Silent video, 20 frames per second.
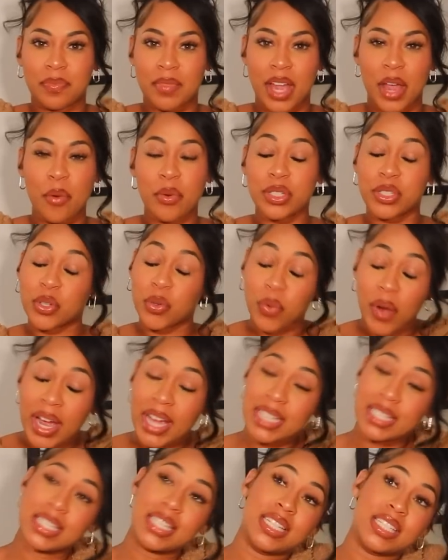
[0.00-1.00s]
It was
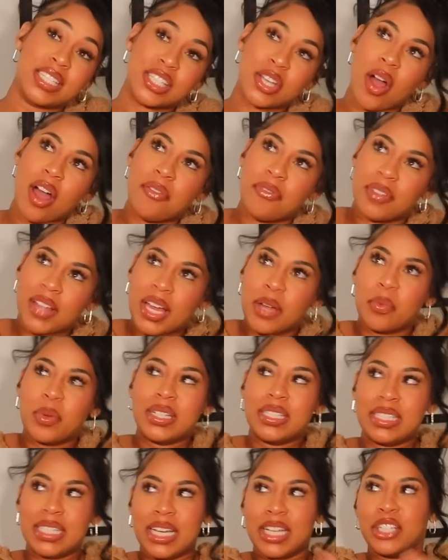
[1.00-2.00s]
crazy. So I feel like
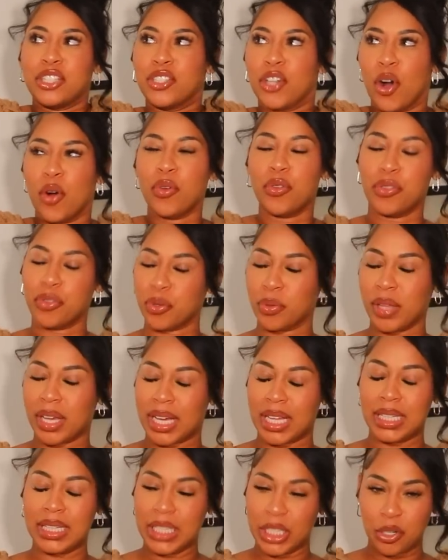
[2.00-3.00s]
we did go through
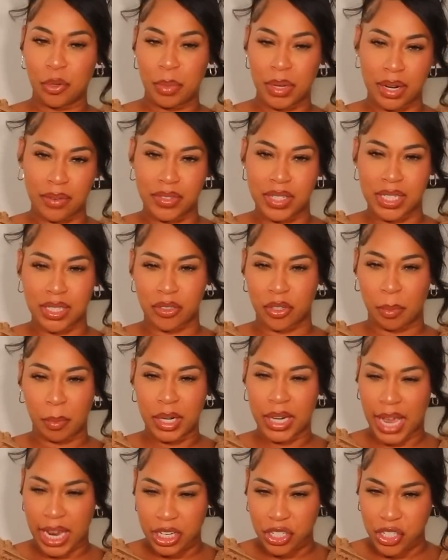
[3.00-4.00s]
like a little bit of
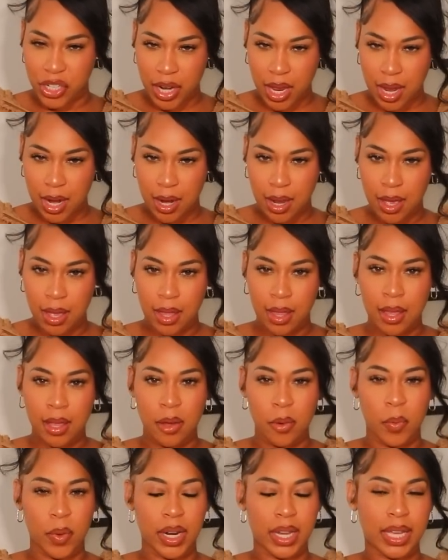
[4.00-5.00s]
discrimination
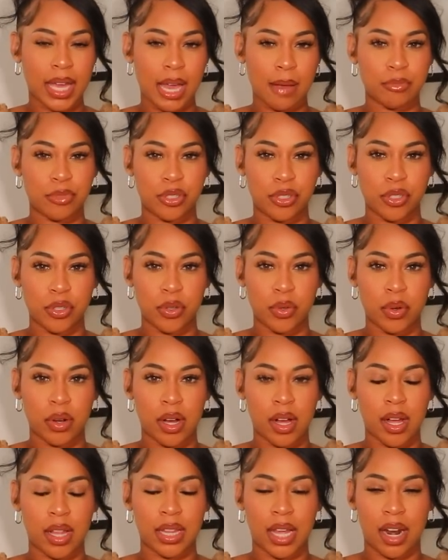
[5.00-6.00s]
when it came
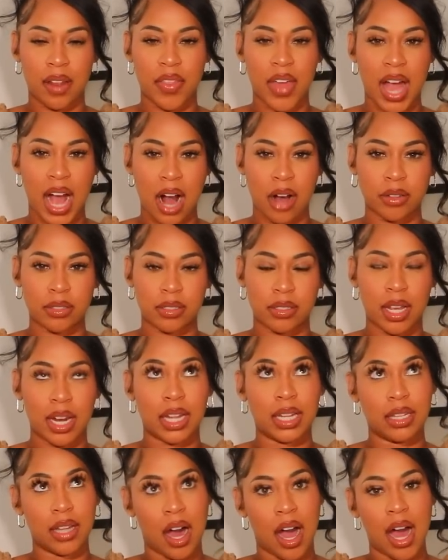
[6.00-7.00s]
to a lot of the house,
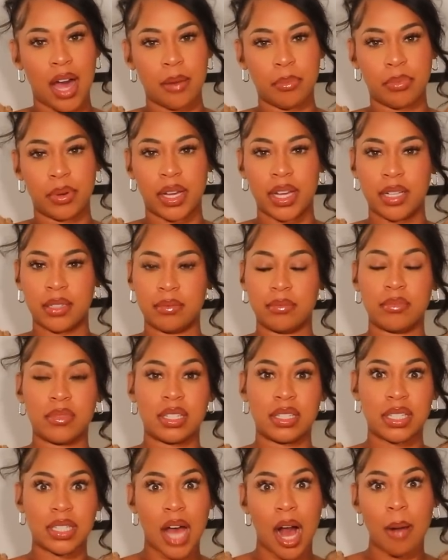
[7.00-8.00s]
not a lot, but
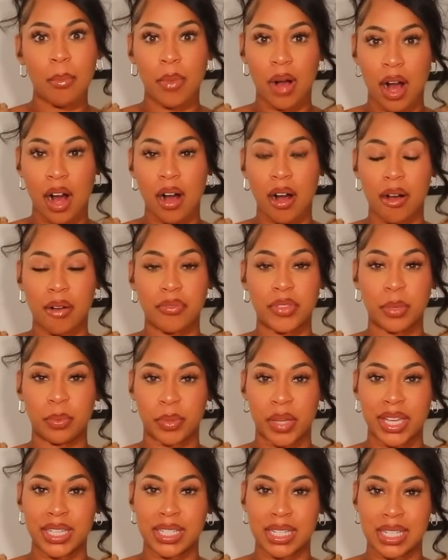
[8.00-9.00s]
some of the
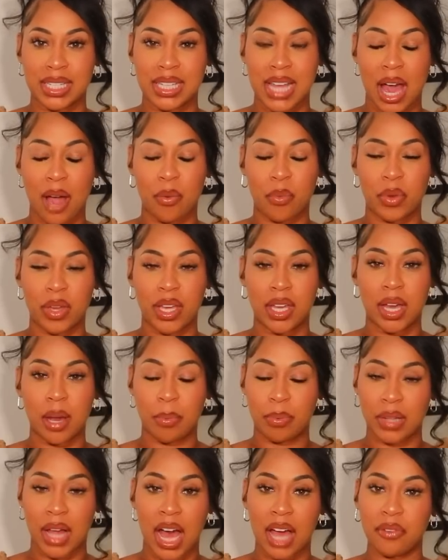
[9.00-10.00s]
places that we
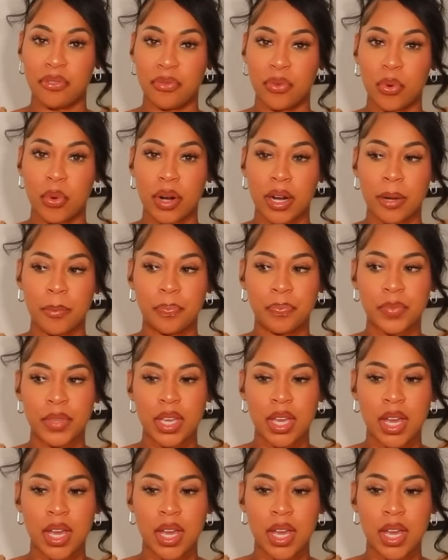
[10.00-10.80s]
applied for.